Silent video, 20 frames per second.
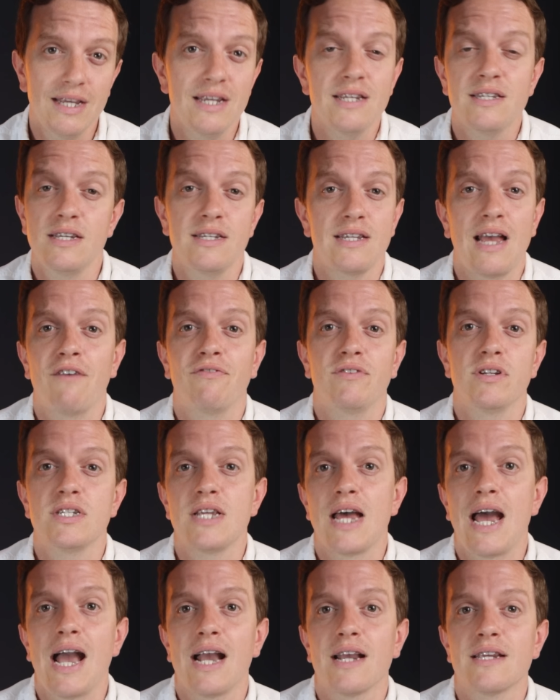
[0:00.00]
This is after
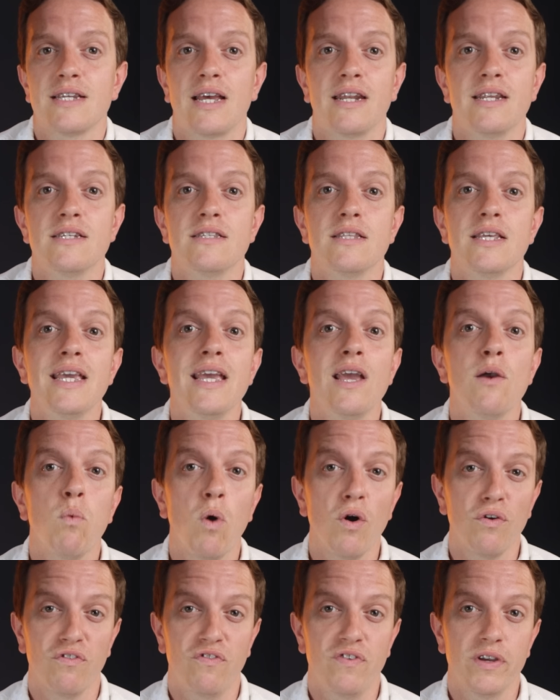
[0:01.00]
tax and is the year
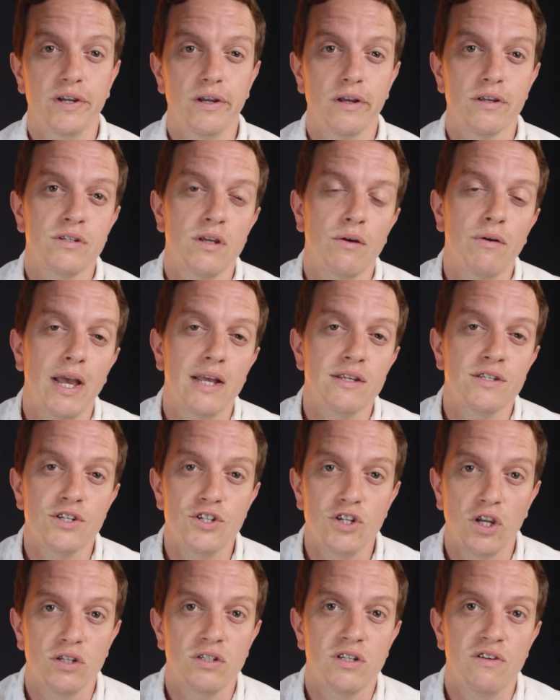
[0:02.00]
one figure, so gets
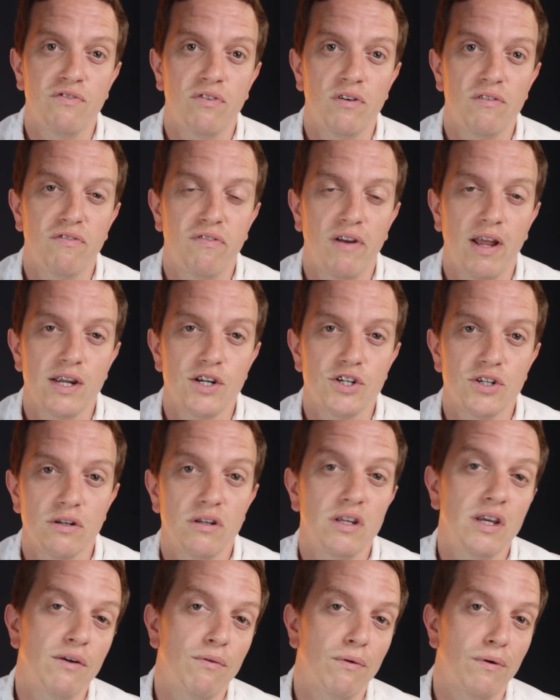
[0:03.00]
adjusted for
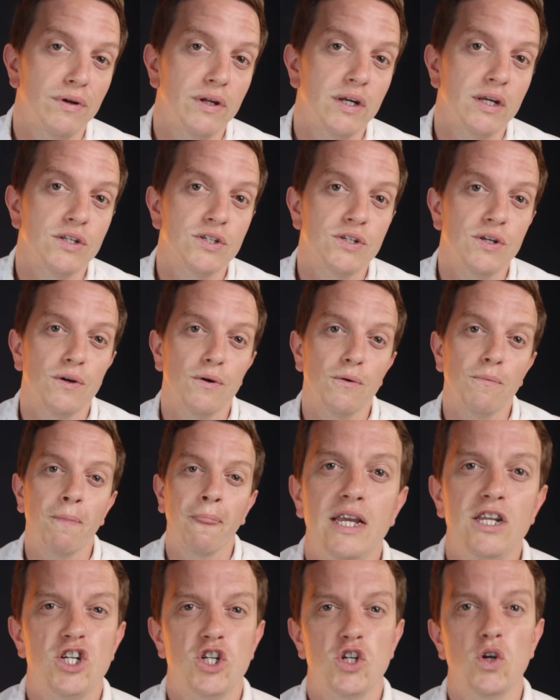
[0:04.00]
inflation year on year too.
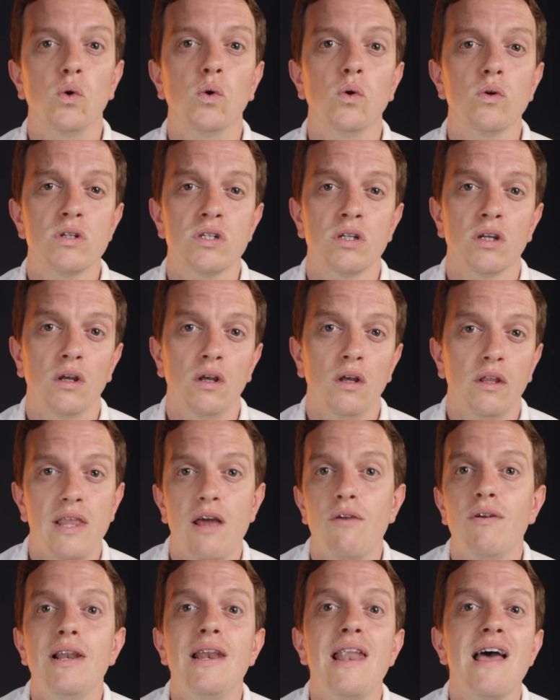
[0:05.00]
In short,
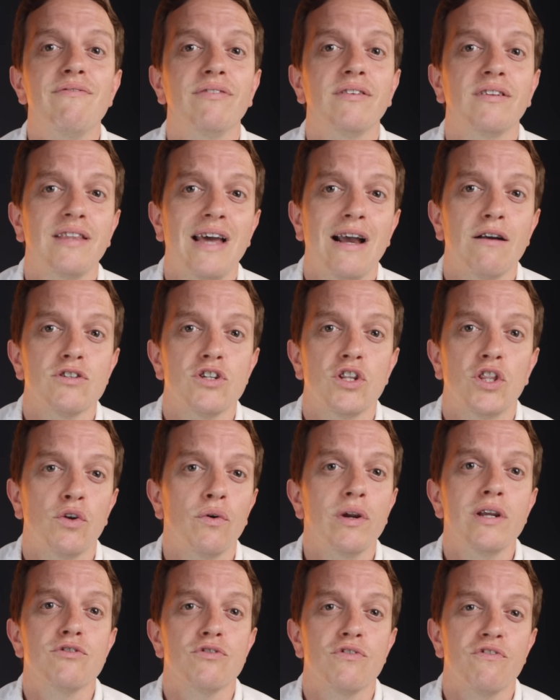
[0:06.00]
they're
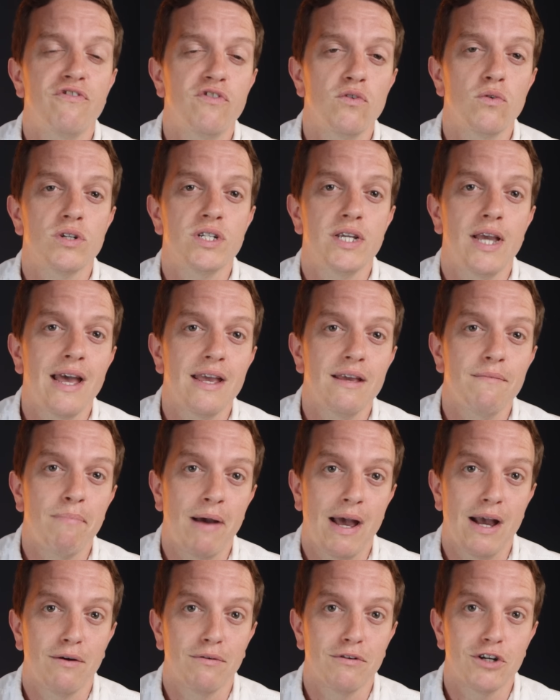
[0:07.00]

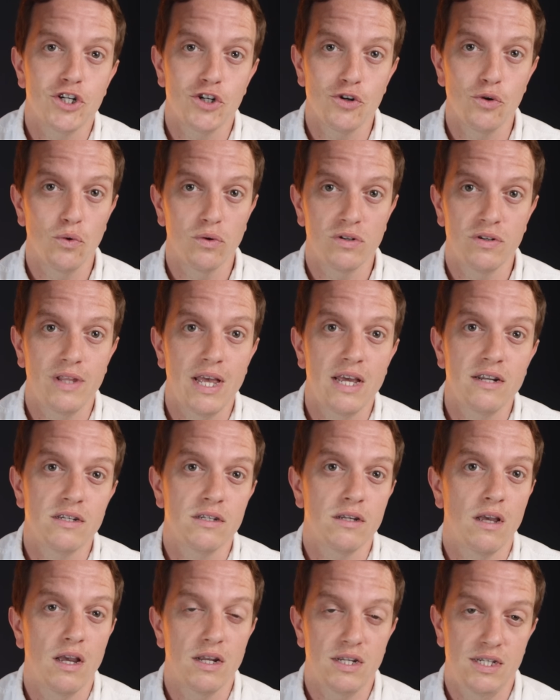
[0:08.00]
£11,348 short of their
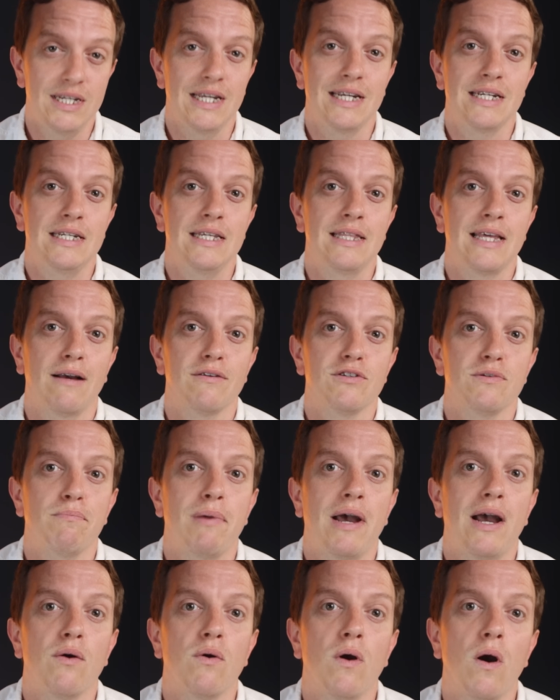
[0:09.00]
desired
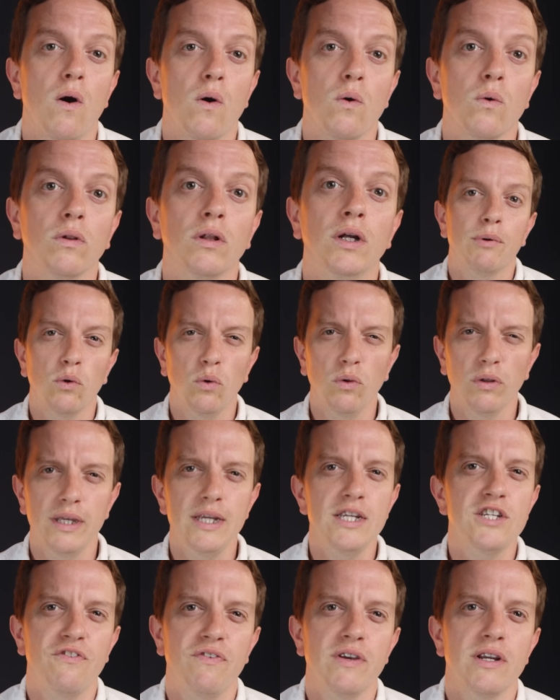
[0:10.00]
£60,000 goal. But all
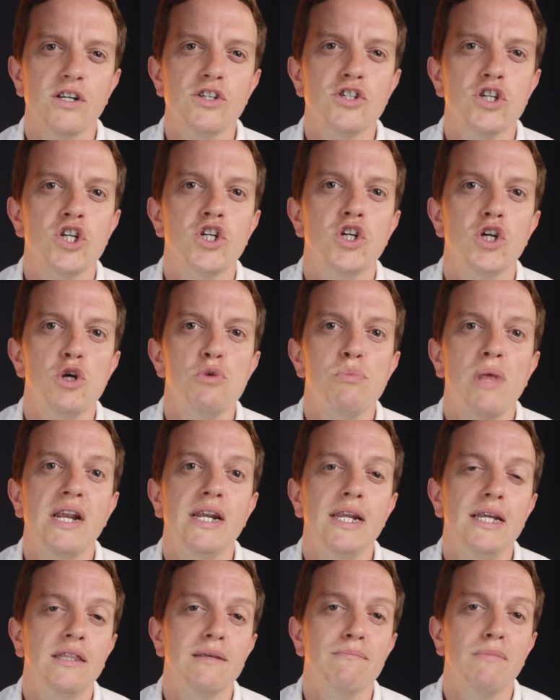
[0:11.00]
these figures assume they
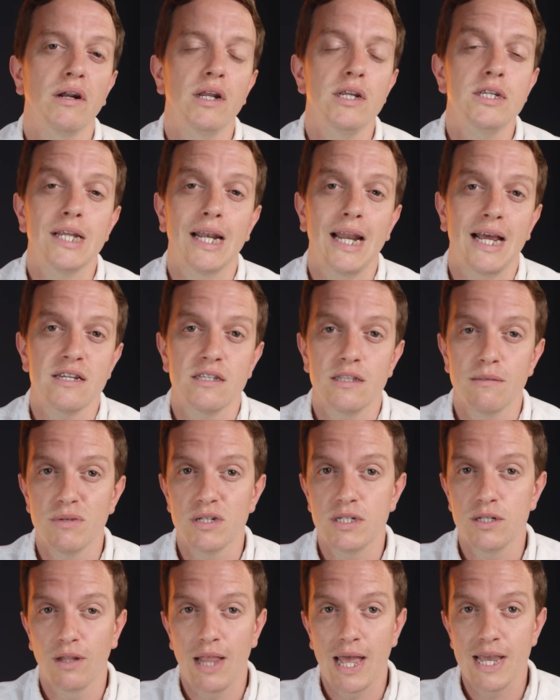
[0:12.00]
need the money to last them
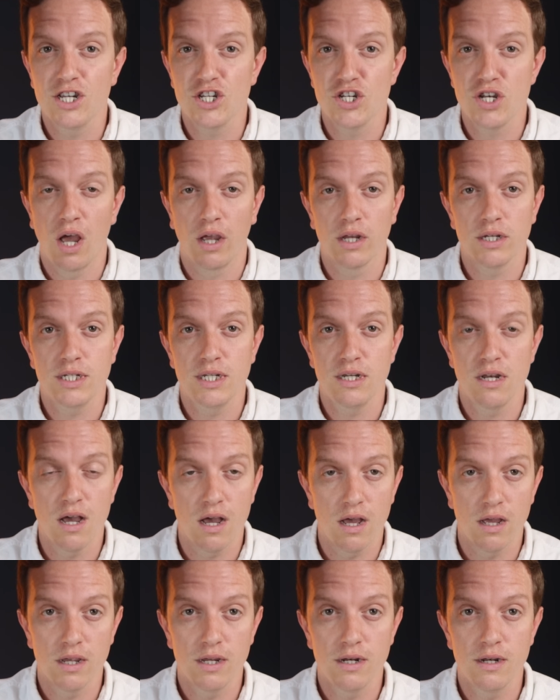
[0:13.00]
until age
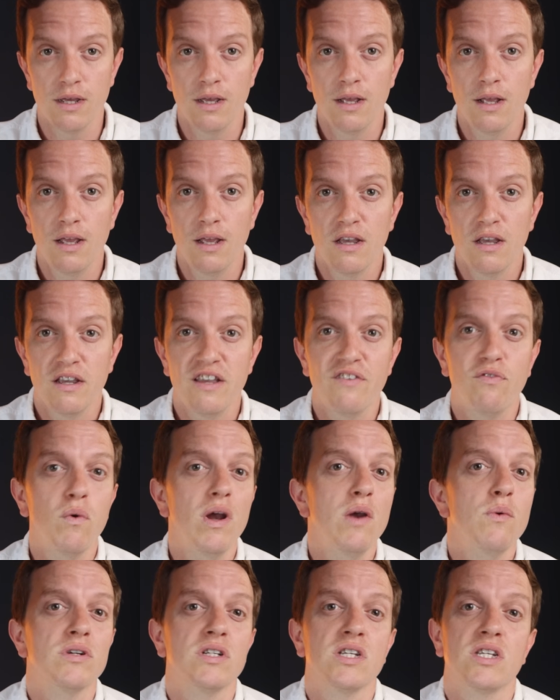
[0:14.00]
99. If
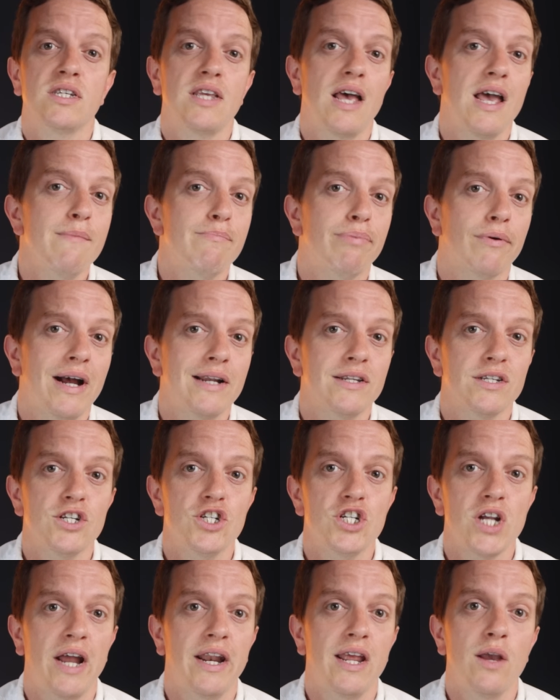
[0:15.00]
we were to say Brad and
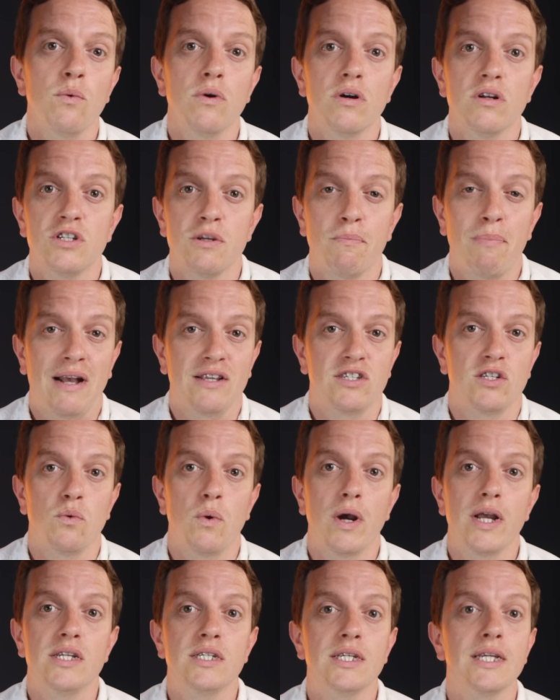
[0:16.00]
Janet were to pass
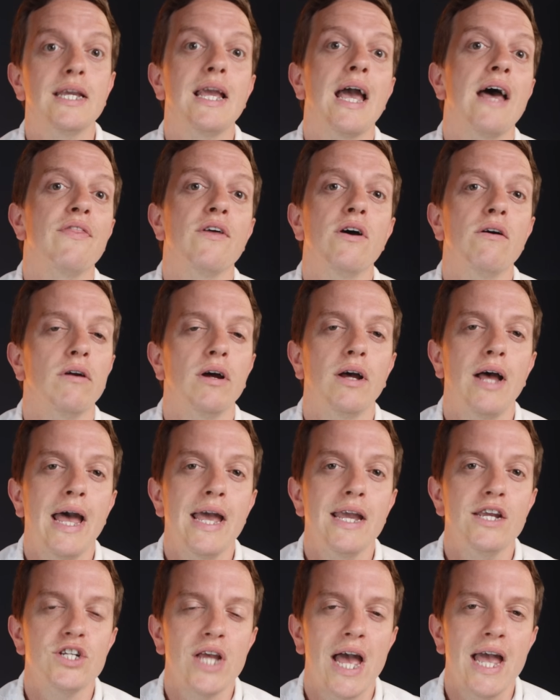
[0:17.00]
away together at
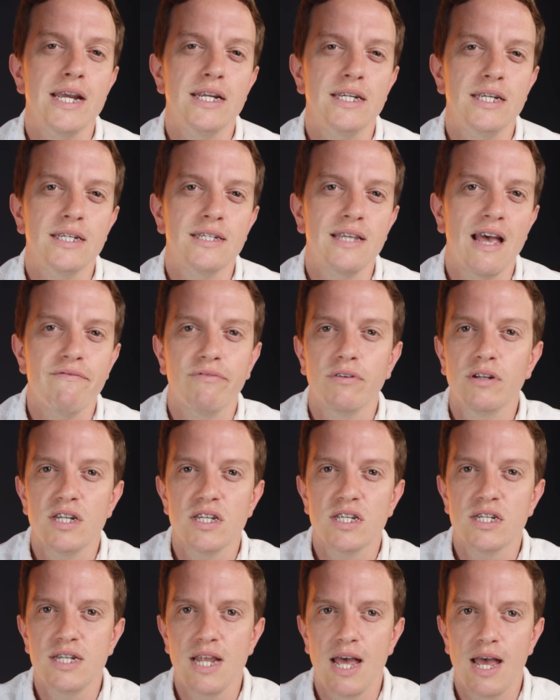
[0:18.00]
age 87
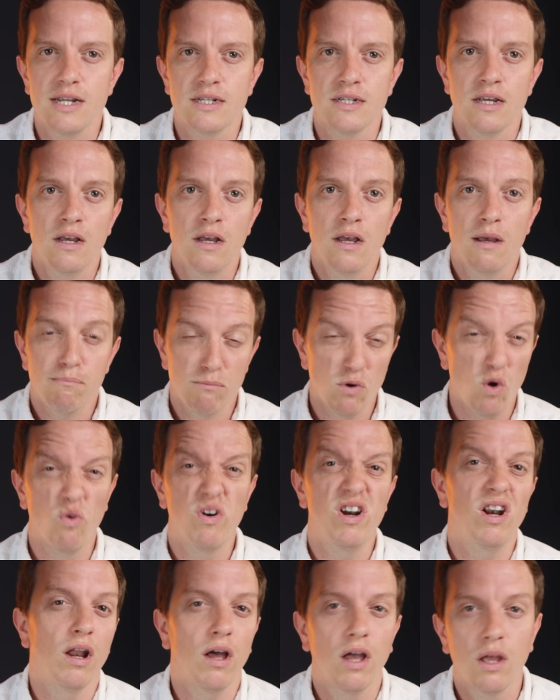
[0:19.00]
instead, more
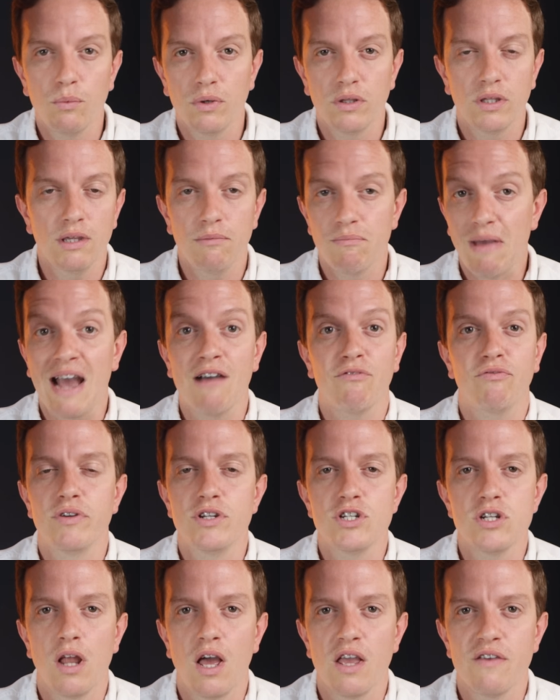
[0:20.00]
in line with the
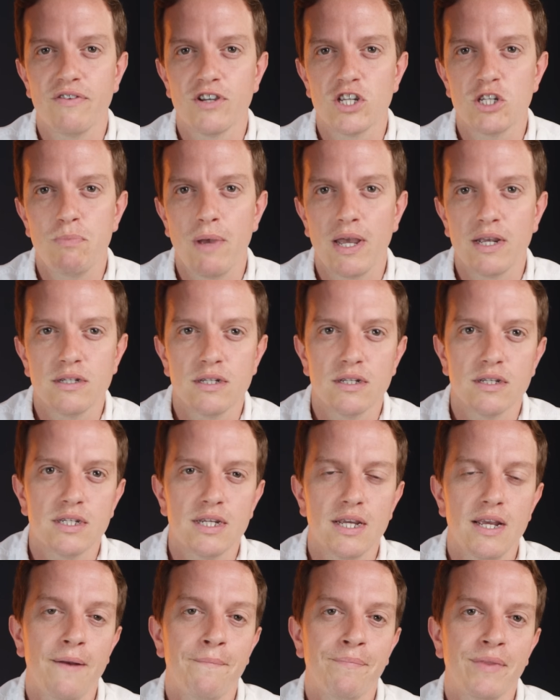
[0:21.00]
average life
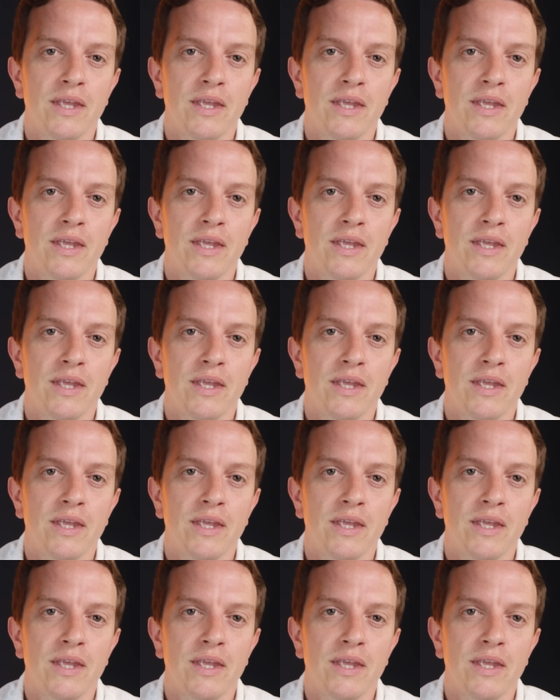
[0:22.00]
expectancy,